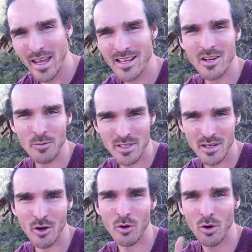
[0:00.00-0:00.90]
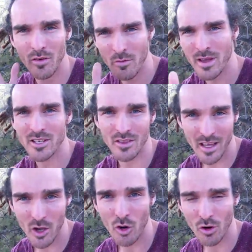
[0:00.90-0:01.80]
biggest obstacle of the mission
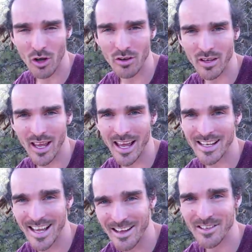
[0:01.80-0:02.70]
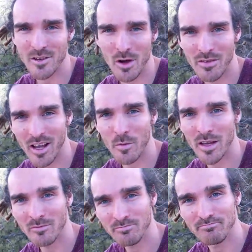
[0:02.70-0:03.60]
that you're on and how did you overcome
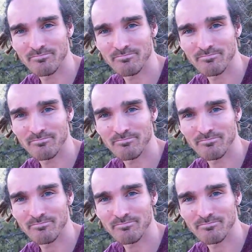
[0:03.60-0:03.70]
it?